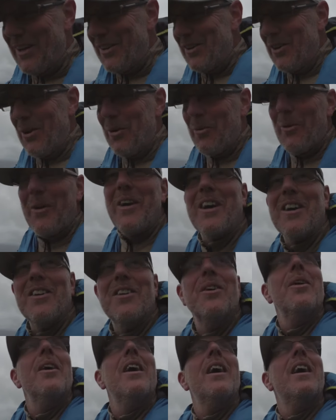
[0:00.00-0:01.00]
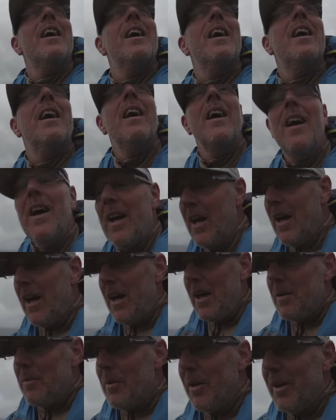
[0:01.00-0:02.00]
I can do when I can do it.
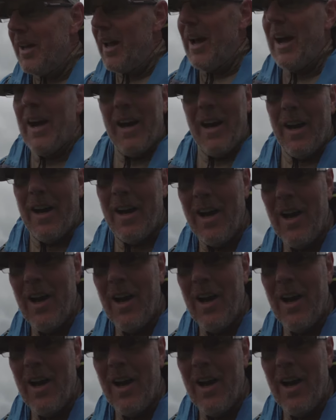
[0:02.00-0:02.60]
But yeah,